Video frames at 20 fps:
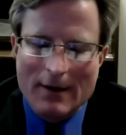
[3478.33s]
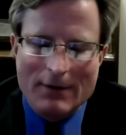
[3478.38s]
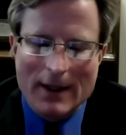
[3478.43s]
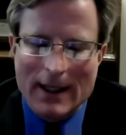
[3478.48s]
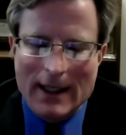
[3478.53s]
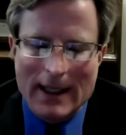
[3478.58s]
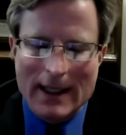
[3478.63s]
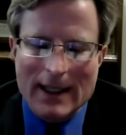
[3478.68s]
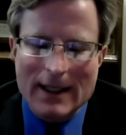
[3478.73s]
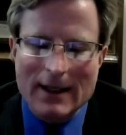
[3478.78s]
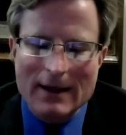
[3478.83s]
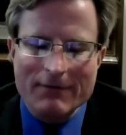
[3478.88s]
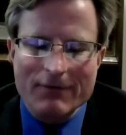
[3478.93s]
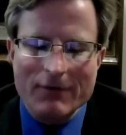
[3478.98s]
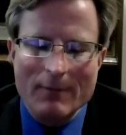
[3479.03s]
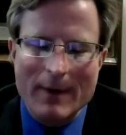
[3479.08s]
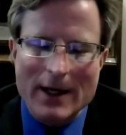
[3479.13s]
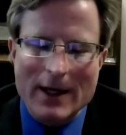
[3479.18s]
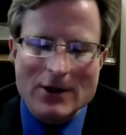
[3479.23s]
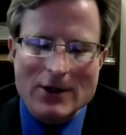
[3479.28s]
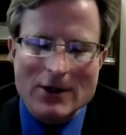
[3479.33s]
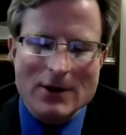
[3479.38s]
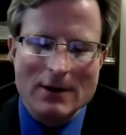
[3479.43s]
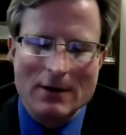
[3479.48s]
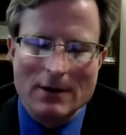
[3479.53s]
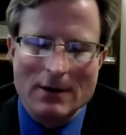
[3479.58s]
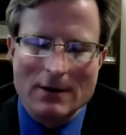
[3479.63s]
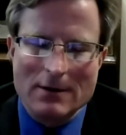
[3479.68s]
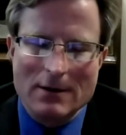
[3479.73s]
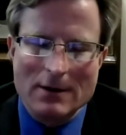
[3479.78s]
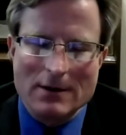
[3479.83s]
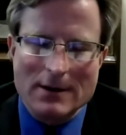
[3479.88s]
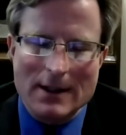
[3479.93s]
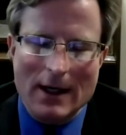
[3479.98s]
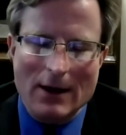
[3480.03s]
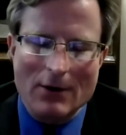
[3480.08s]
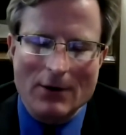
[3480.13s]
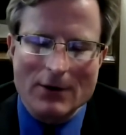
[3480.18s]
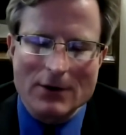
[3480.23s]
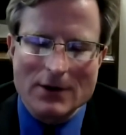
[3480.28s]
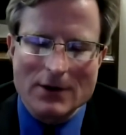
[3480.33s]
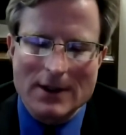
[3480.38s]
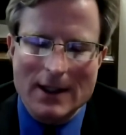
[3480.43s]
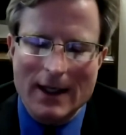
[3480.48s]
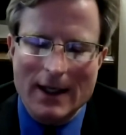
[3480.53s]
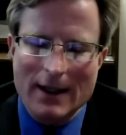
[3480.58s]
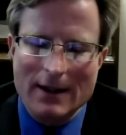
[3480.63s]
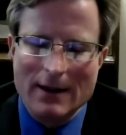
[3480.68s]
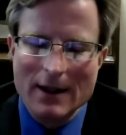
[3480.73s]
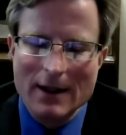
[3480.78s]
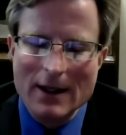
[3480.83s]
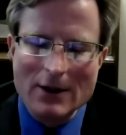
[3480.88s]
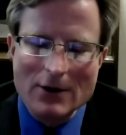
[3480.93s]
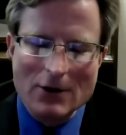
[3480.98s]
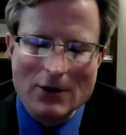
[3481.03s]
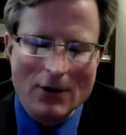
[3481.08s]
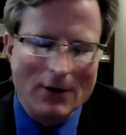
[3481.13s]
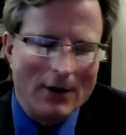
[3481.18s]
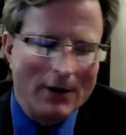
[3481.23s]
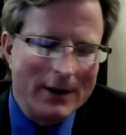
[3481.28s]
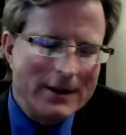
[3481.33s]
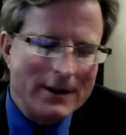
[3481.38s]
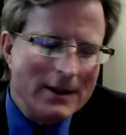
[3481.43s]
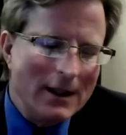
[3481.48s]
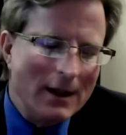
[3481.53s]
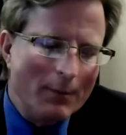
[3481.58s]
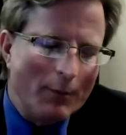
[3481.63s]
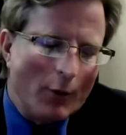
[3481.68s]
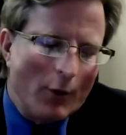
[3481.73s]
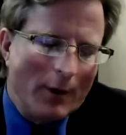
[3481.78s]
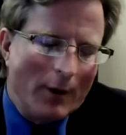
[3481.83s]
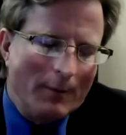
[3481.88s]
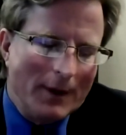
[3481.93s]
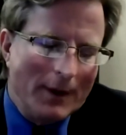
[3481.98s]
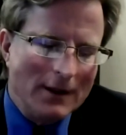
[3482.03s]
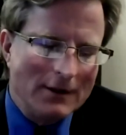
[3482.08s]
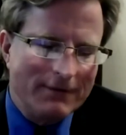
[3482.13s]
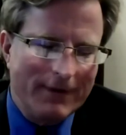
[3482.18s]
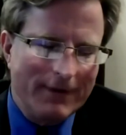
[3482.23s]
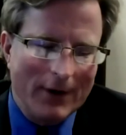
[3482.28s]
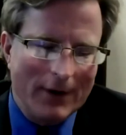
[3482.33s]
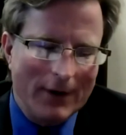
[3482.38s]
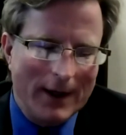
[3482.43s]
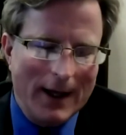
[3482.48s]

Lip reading: then any information that the seller said during the listing appointment is fair